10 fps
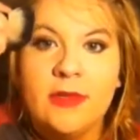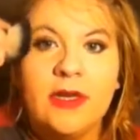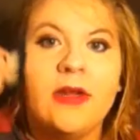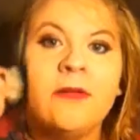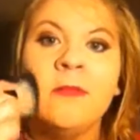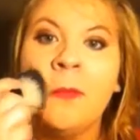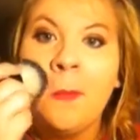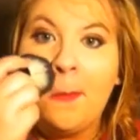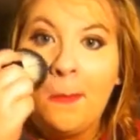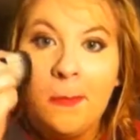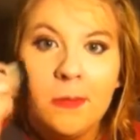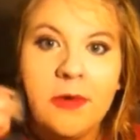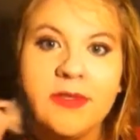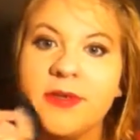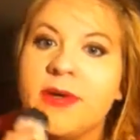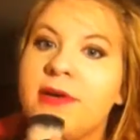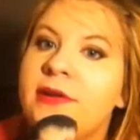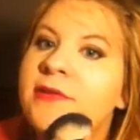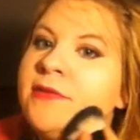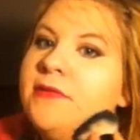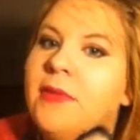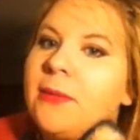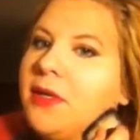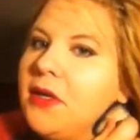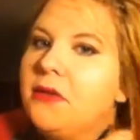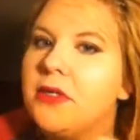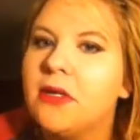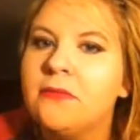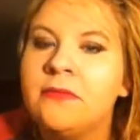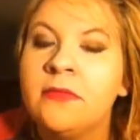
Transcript: you know, what is the word? Maybe you don't know.